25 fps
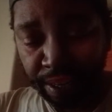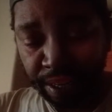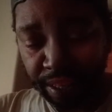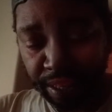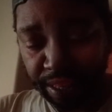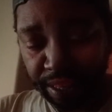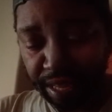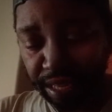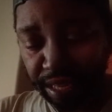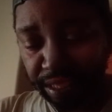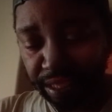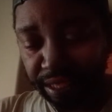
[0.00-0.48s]

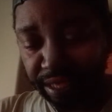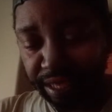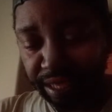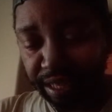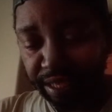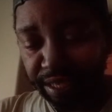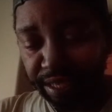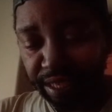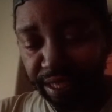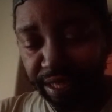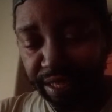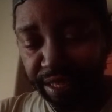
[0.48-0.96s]
This
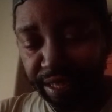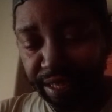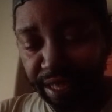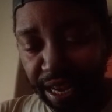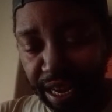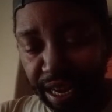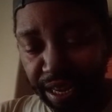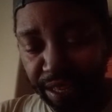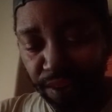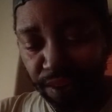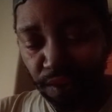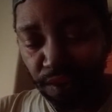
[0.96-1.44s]
station
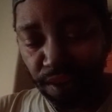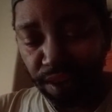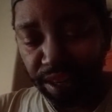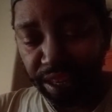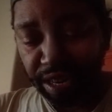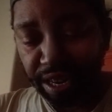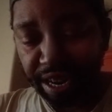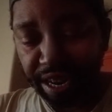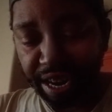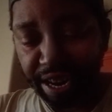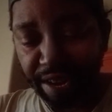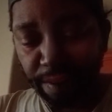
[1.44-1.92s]
signed
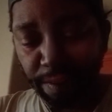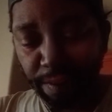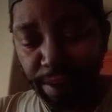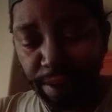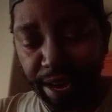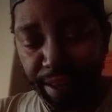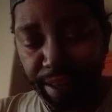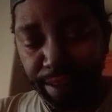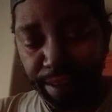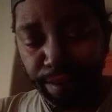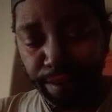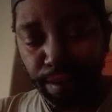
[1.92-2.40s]
on the air
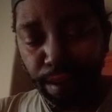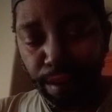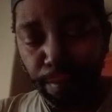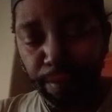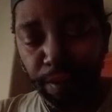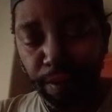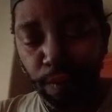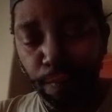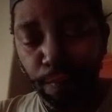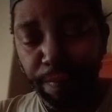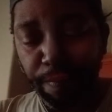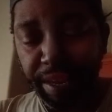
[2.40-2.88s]
as
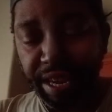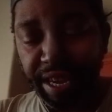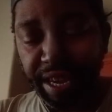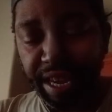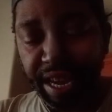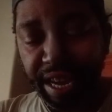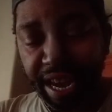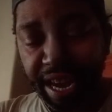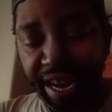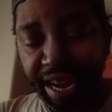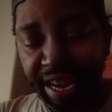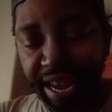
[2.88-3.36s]

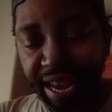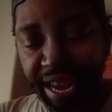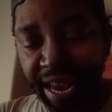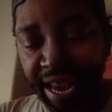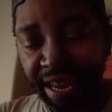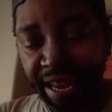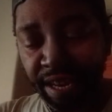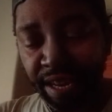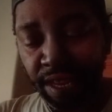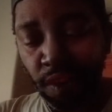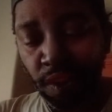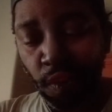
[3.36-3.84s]

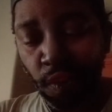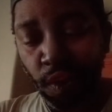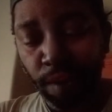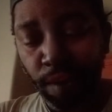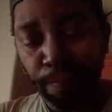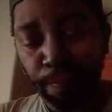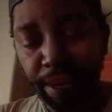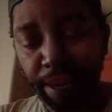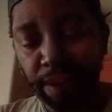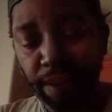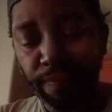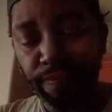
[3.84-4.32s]
WPIN
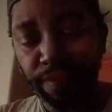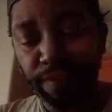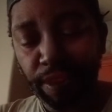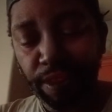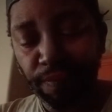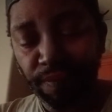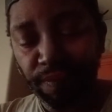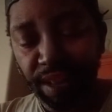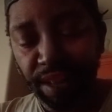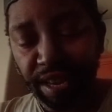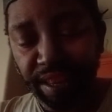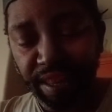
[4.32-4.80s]
on May 5,
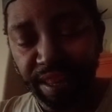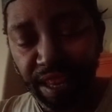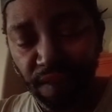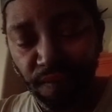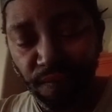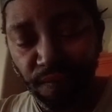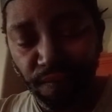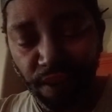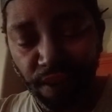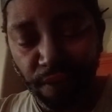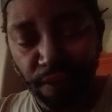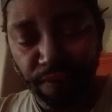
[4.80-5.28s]

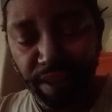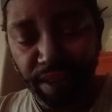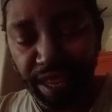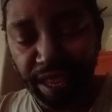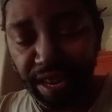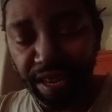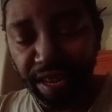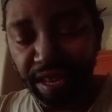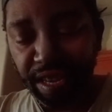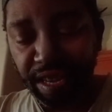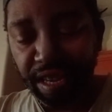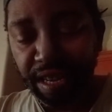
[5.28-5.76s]

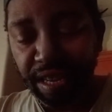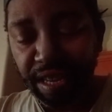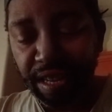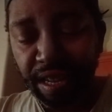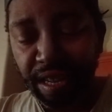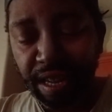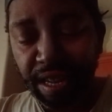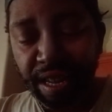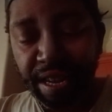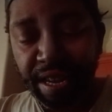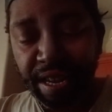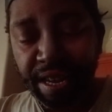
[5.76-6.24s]
1950,
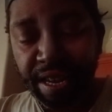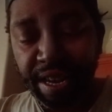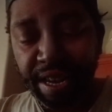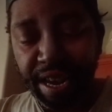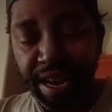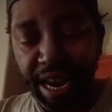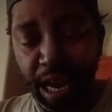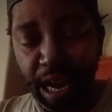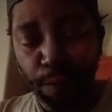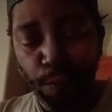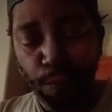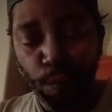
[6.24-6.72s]

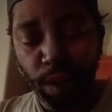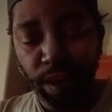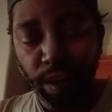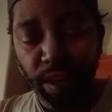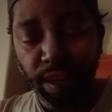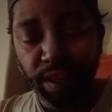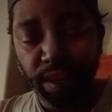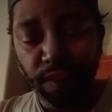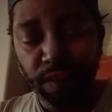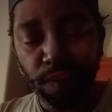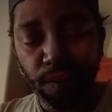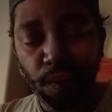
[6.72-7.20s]
and would
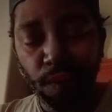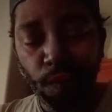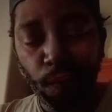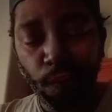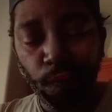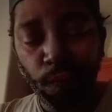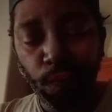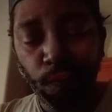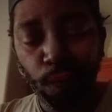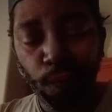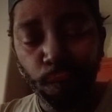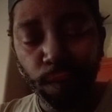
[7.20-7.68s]

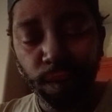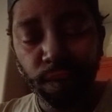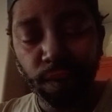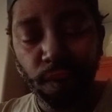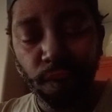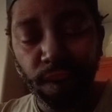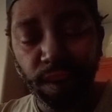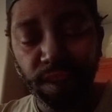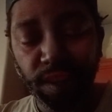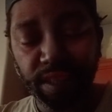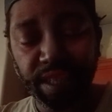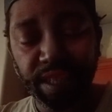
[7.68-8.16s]
undergo 4
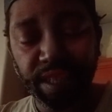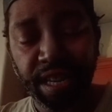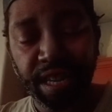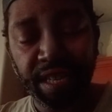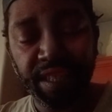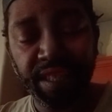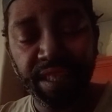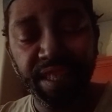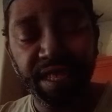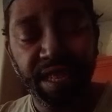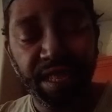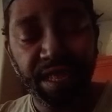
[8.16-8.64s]
call
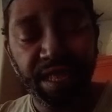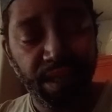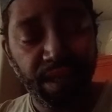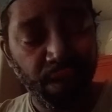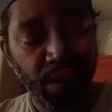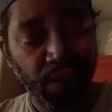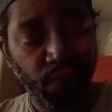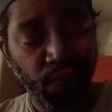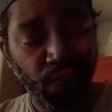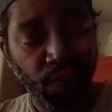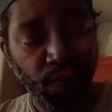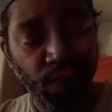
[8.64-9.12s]
sign
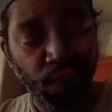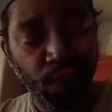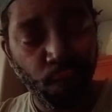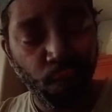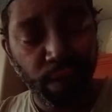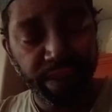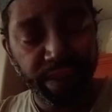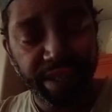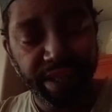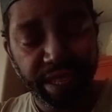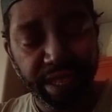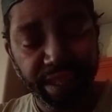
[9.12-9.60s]
changes with
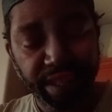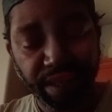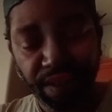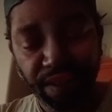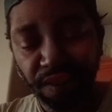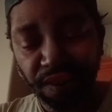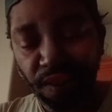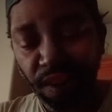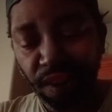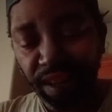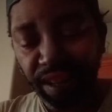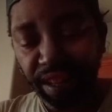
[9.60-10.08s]
4 sets
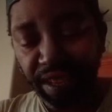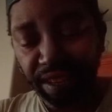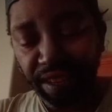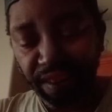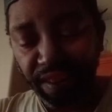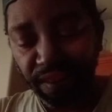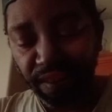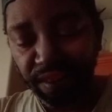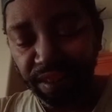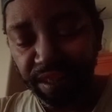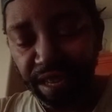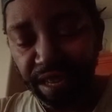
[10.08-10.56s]
of call
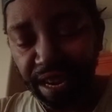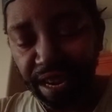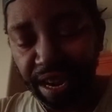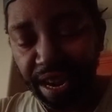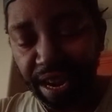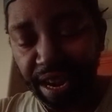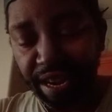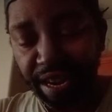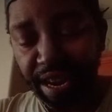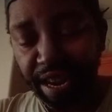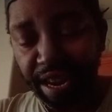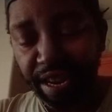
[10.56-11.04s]
letters,
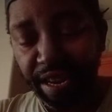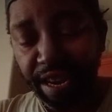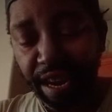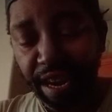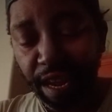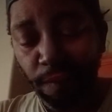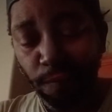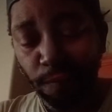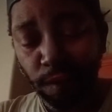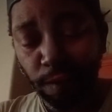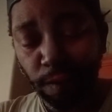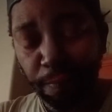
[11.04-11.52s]
and then
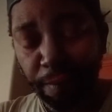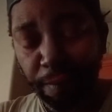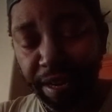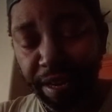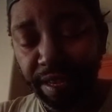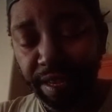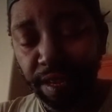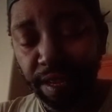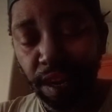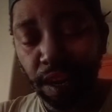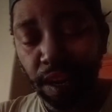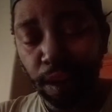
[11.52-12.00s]
they would
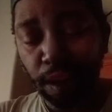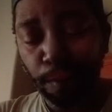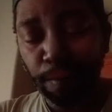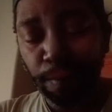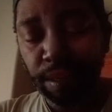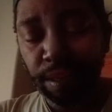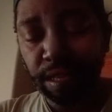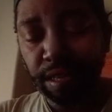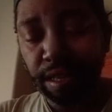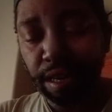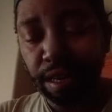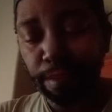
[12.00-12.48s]

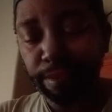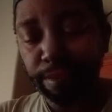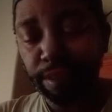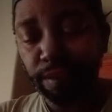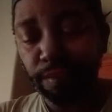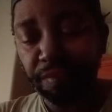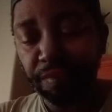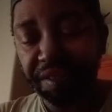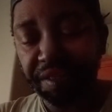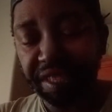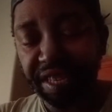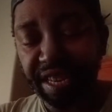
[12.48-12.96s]
become
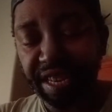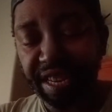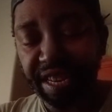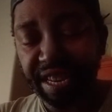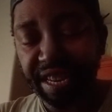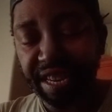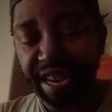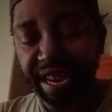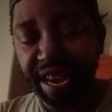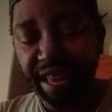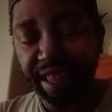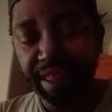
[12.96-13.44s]

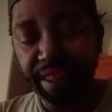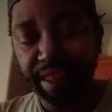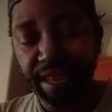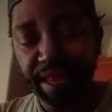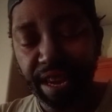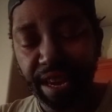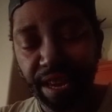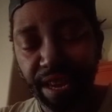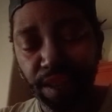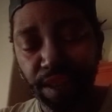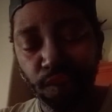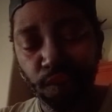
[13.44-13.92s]
WGES
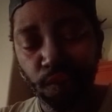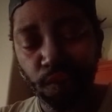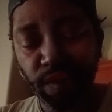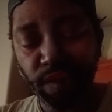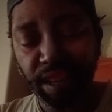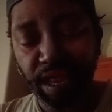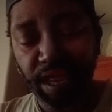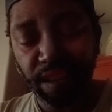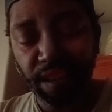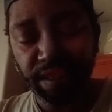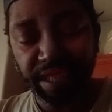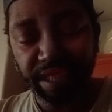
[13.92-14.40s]
in
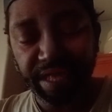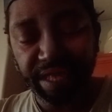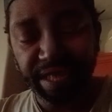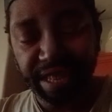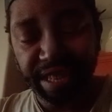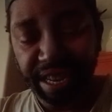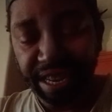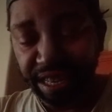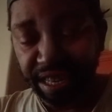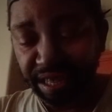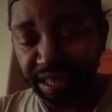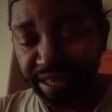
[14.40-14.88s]

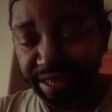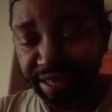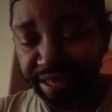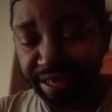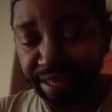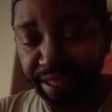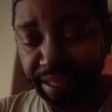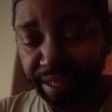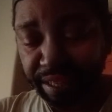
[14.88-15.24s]
2006.